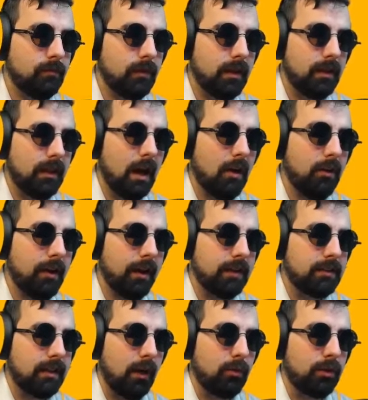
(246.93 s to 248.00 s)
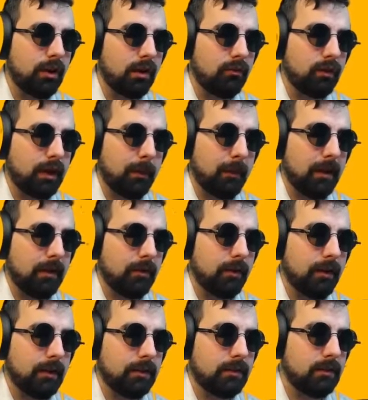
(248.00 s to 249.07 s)
Nowadays, I would not recommend doing
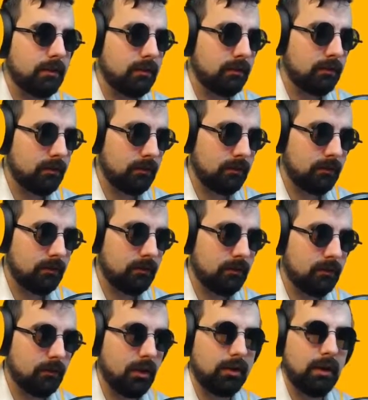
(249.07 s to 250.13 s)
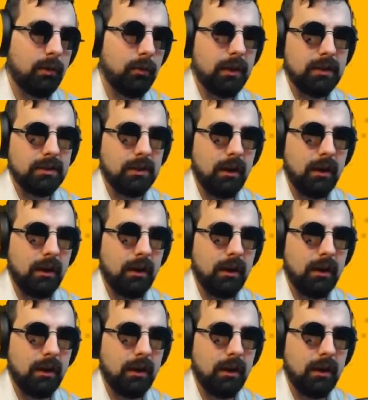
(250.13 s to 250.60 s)
this. Not that we still